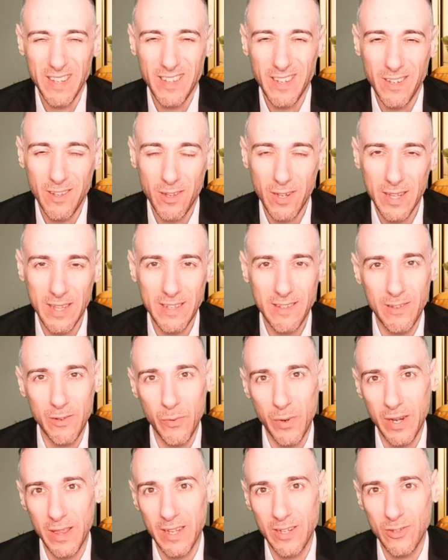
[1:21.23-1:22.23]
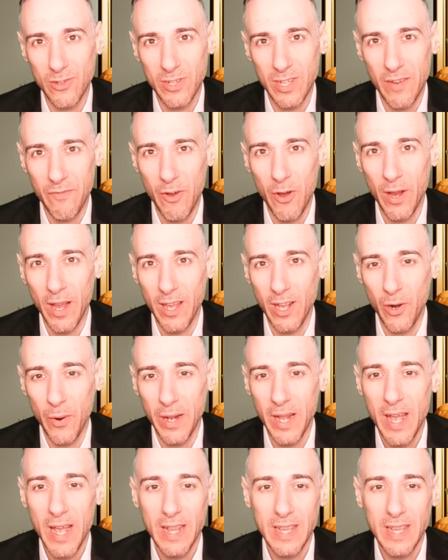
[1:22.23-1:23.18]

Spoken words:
So you look at this and you want to think to yourself, okay, you know what?